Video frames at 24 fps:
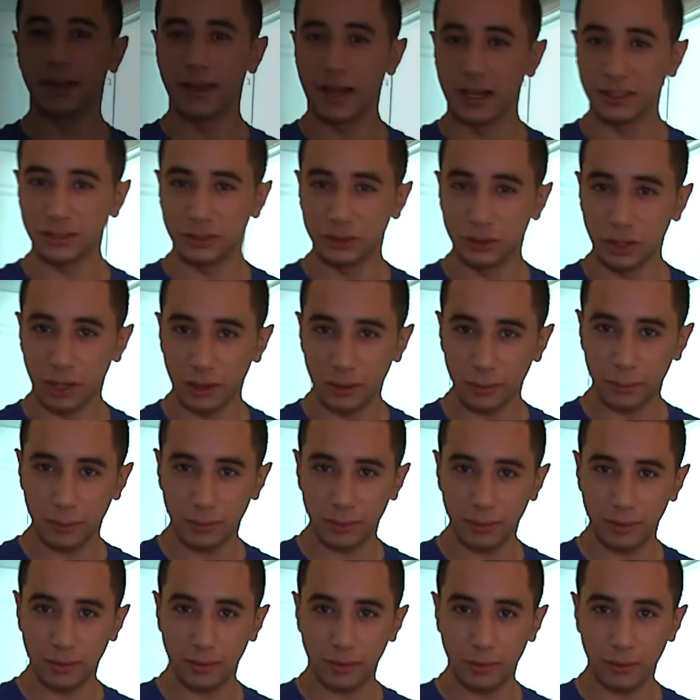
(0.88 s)
guys,
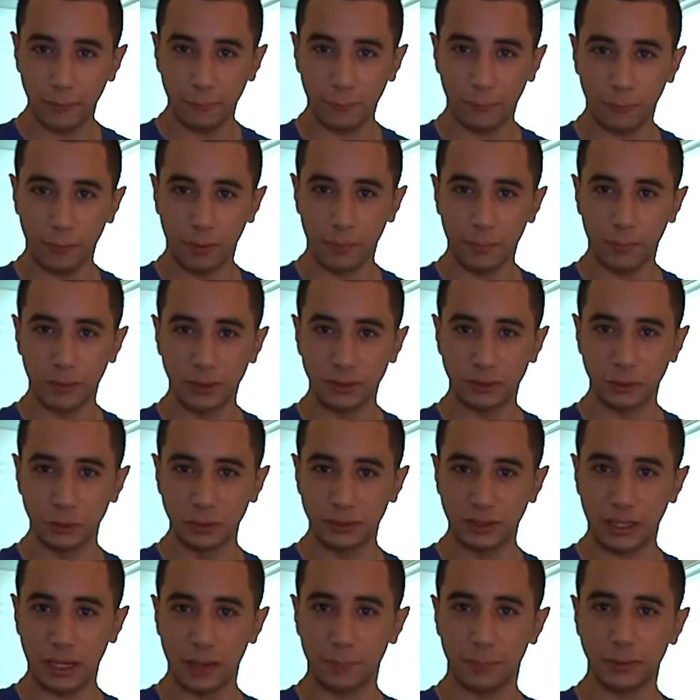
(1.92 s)
Jonathan here from
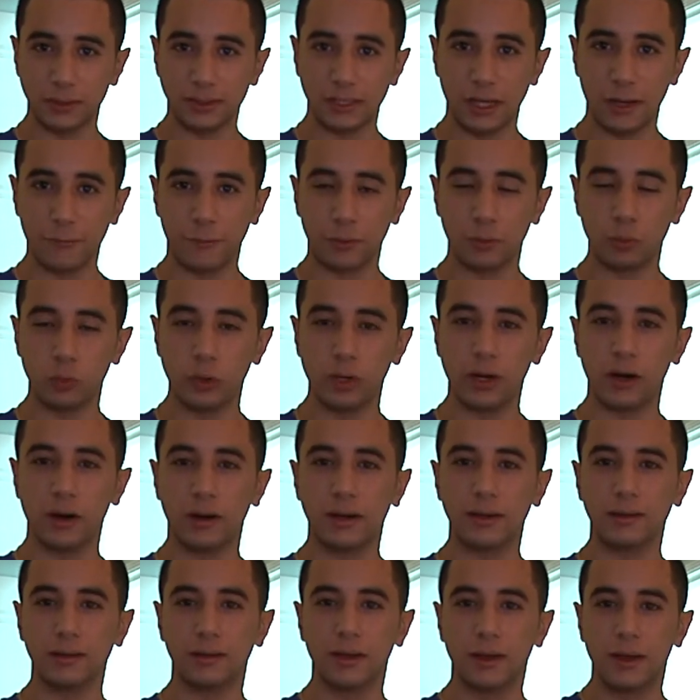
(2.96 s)
ASUS Campus Life, and we are
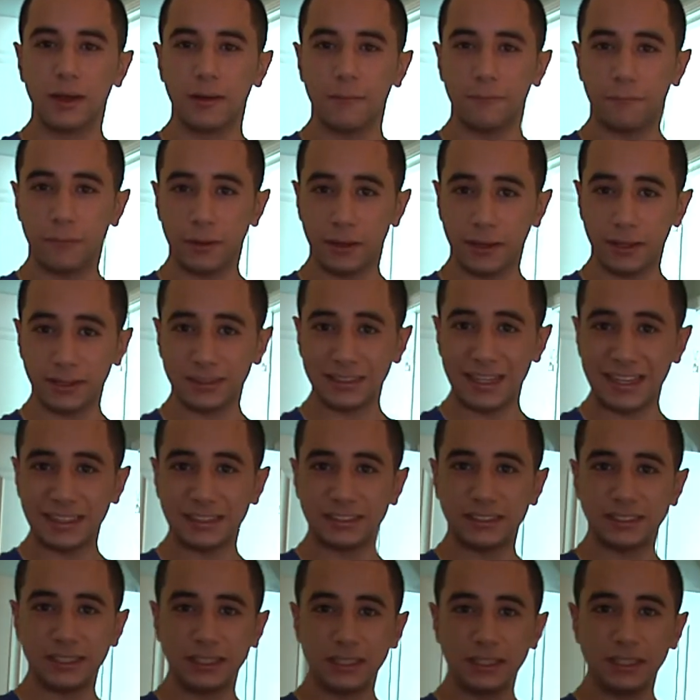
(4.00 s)
at Vegas at
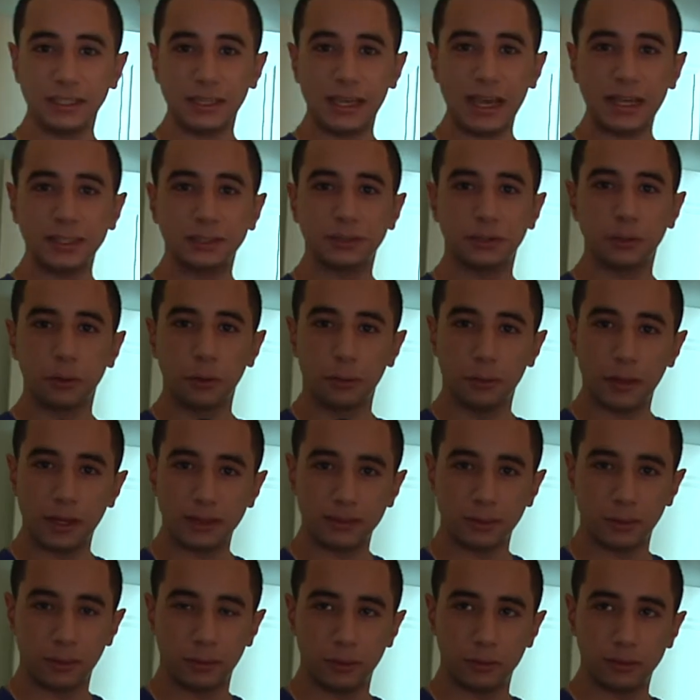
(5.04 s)
CES
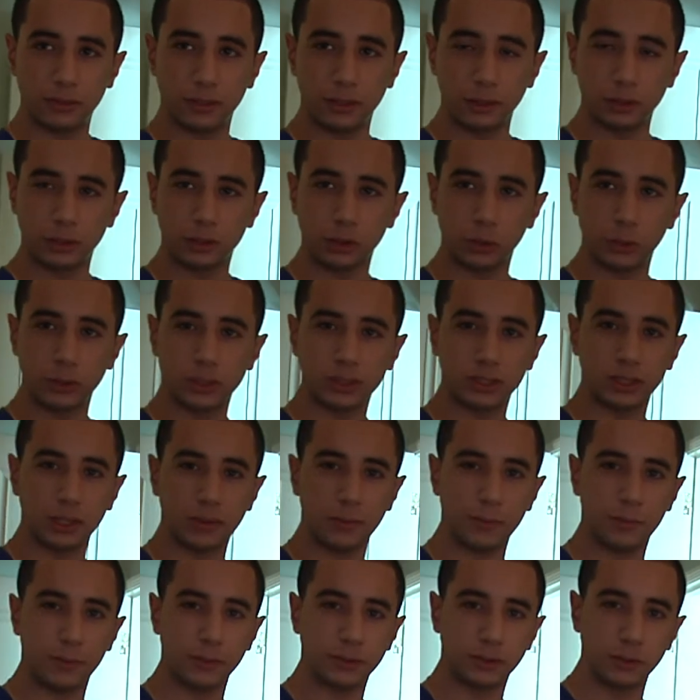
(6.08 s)
2013 showing some
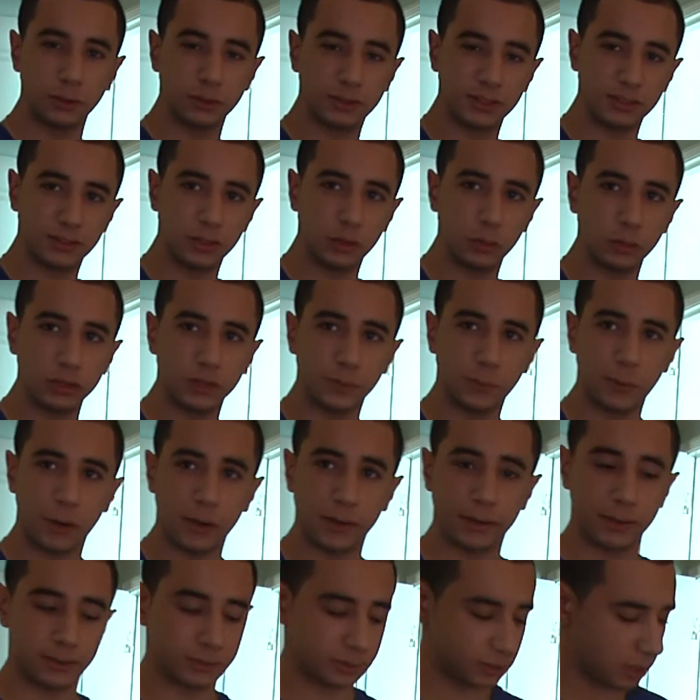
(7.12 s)
of ASUS's newest
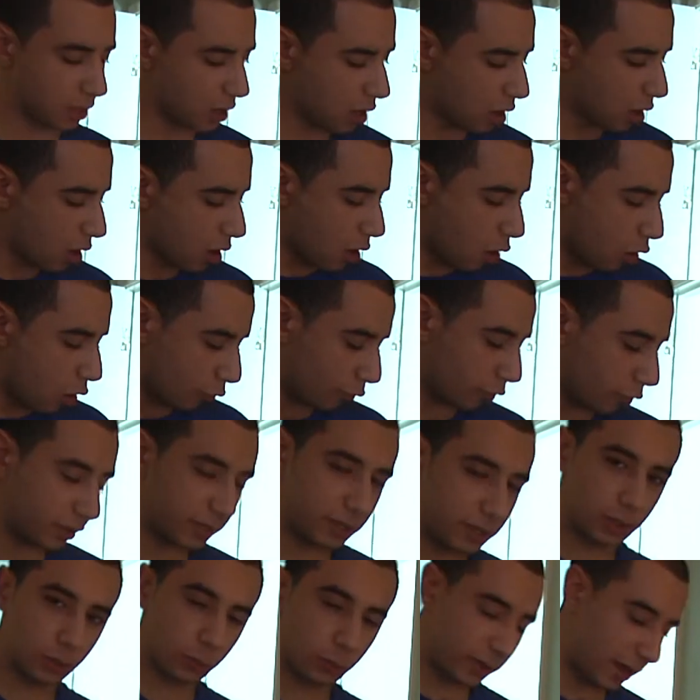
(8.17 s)
product. Over
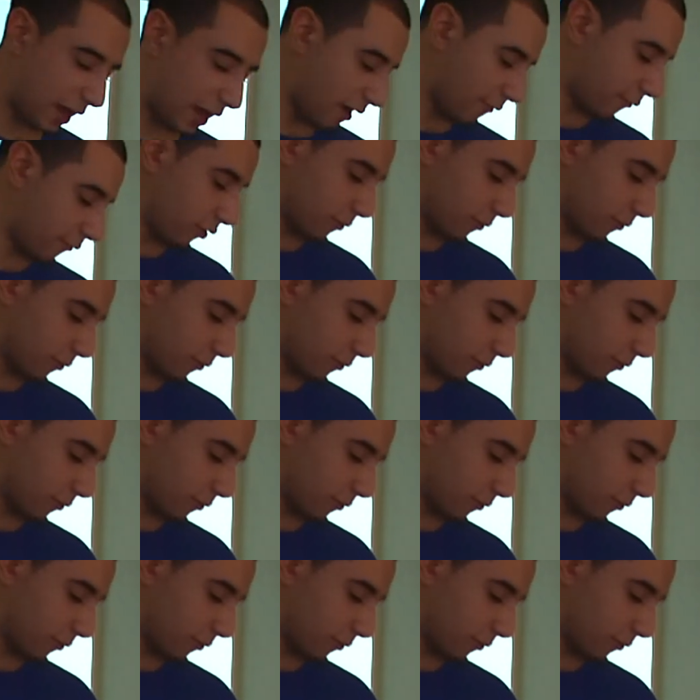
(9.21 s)
here we have